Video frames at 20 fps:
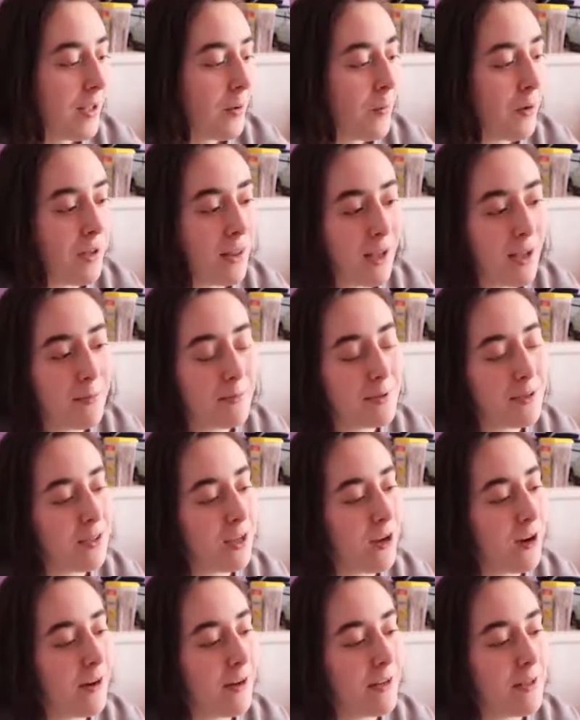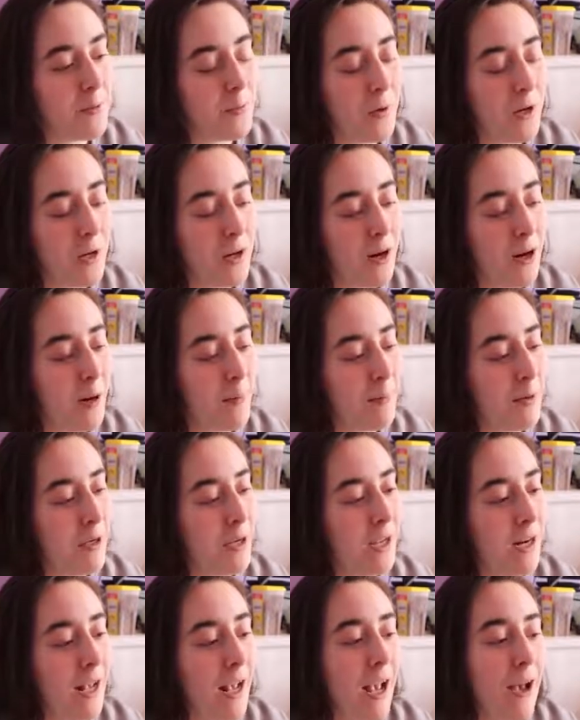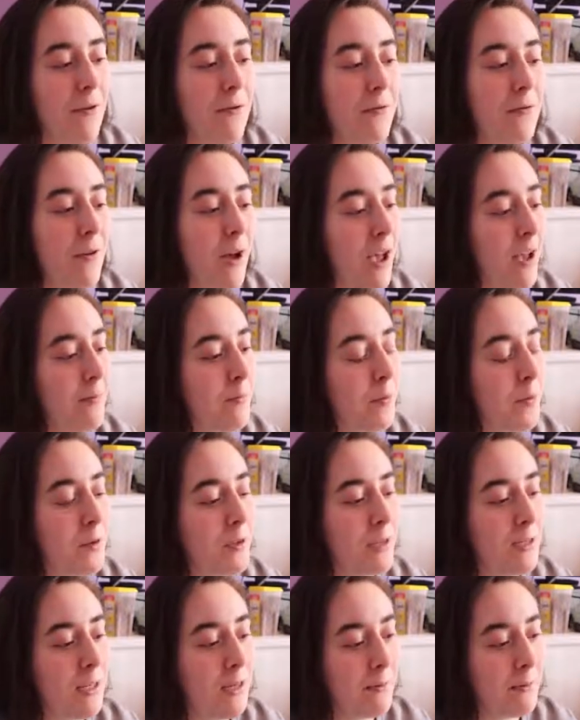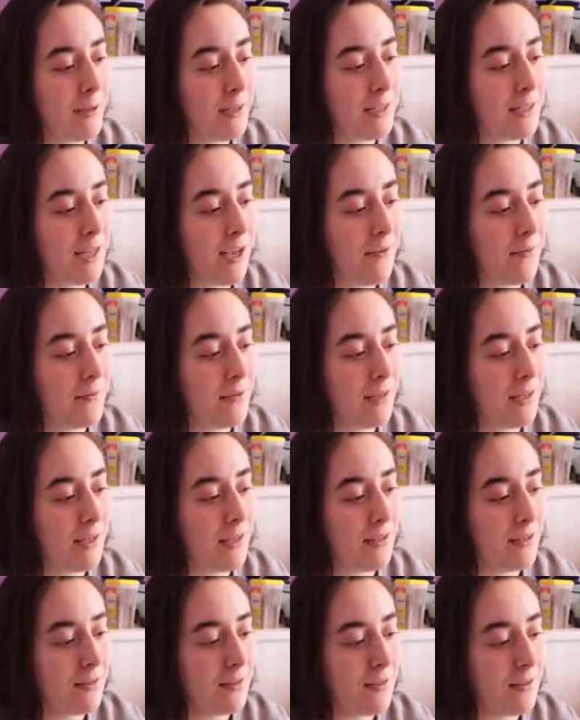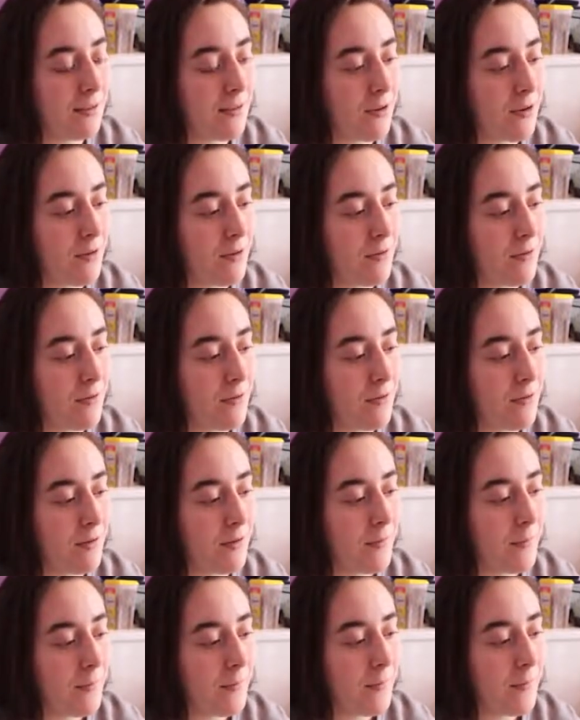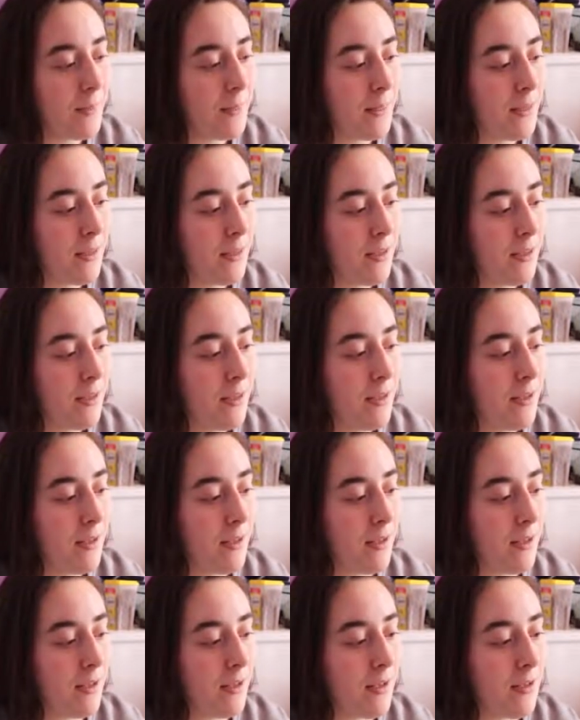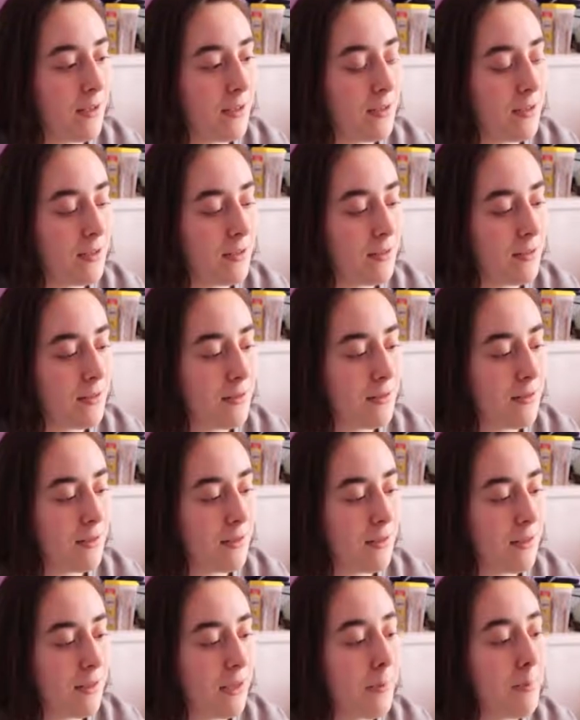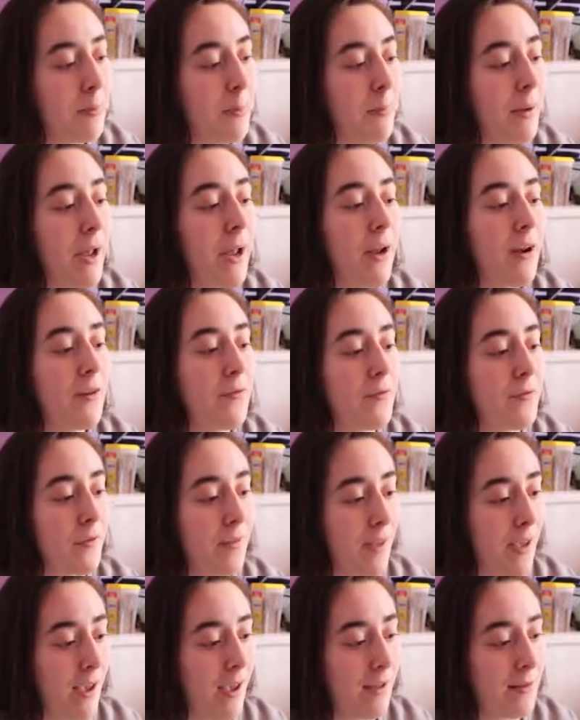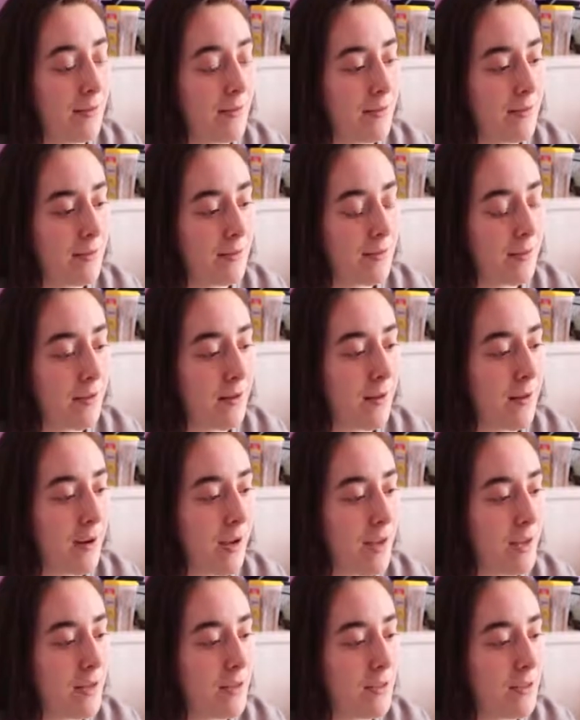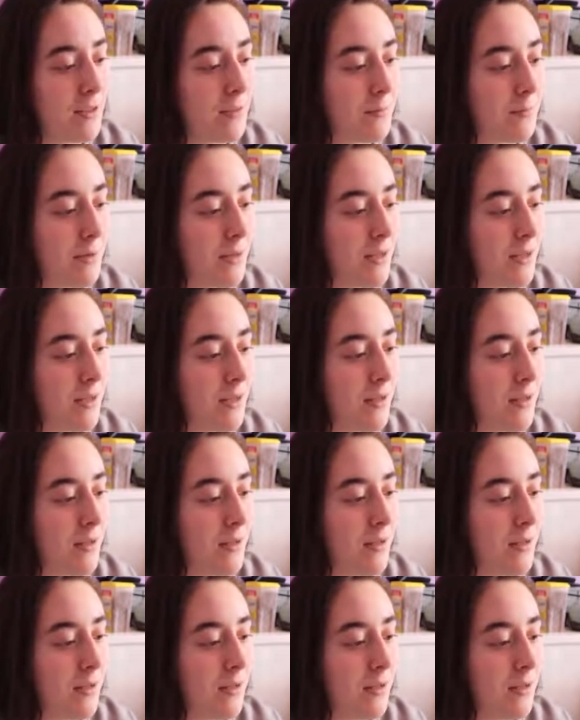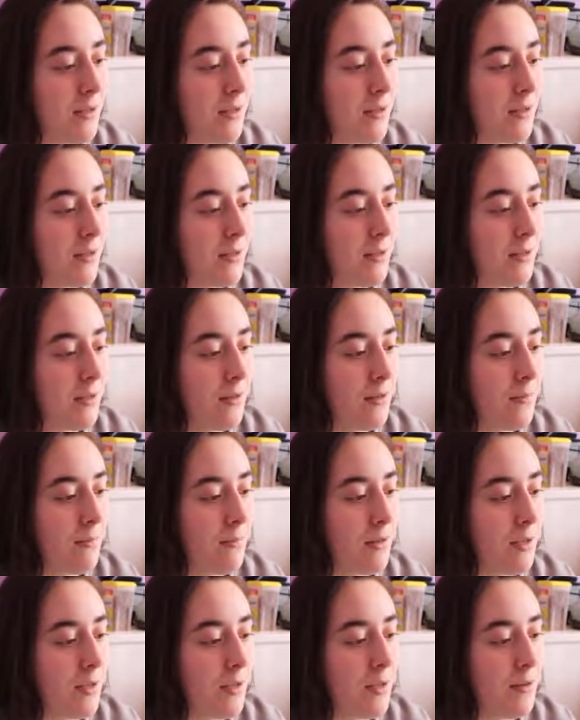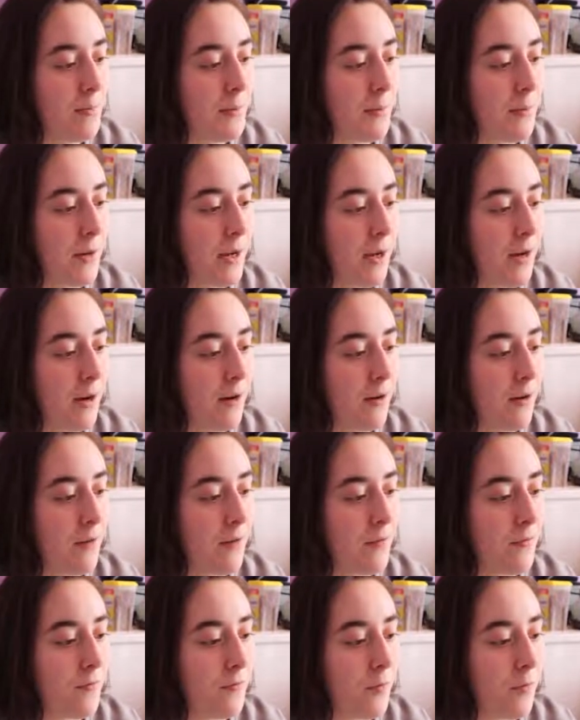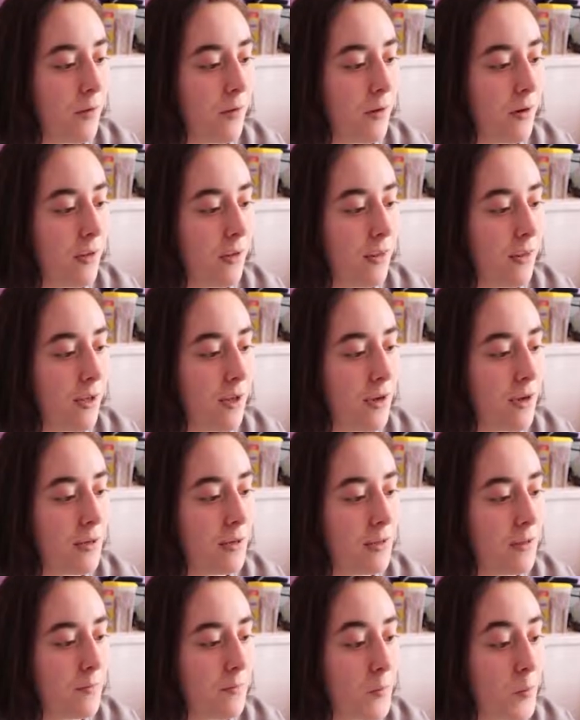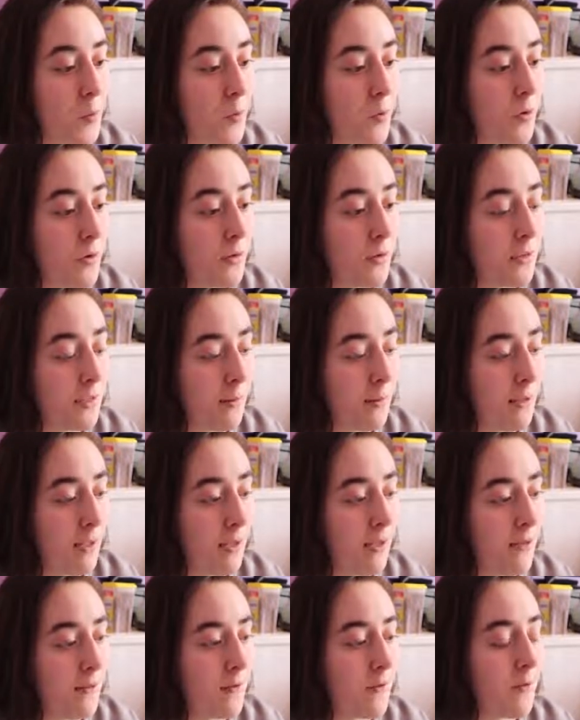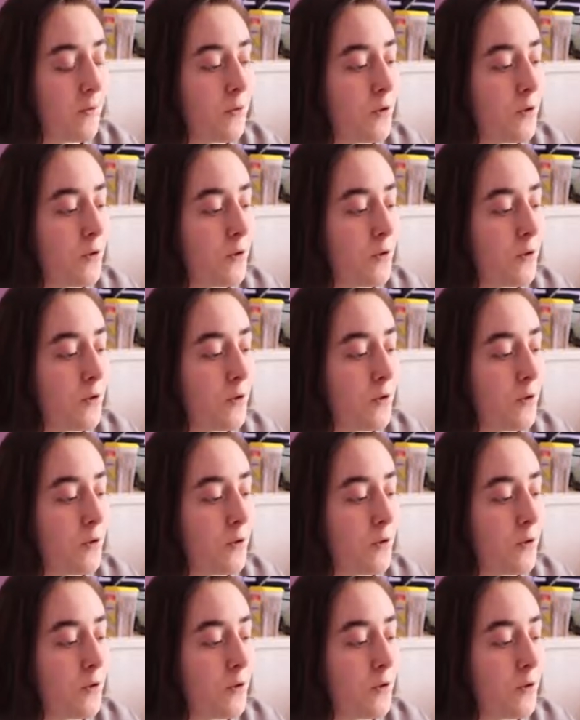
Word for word: Well, I'm sorry, sweetheart, but you're going to have five more siblings after this, so... Uh, just get prepared for that, alright? Just be be prepared for a lot more siblings.